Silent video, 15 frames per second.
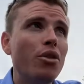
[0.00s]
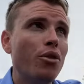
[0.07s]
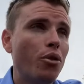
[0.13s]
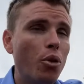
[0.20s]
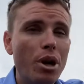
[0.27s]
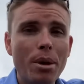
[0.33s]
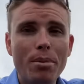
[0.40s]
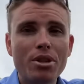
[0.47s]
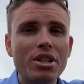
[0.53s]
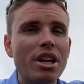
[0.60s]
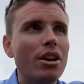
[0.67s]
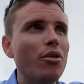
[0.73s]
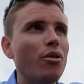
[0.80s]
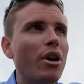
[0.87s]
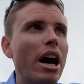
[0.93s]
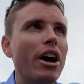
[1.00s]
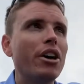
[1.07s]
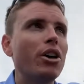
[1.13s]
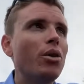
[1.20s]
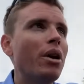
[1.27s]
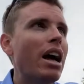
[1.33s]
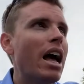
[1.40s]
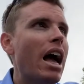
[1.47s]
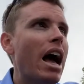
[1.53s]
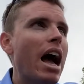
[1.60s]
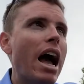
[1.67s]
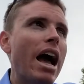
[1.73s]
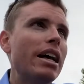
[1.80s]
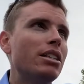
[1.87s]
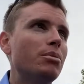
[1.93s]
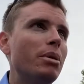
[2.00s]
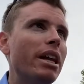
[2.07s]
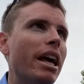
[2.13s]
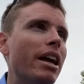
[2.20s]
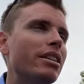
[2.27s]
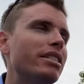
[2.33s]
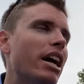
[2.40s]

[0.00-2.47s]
40% in value. It's bananas.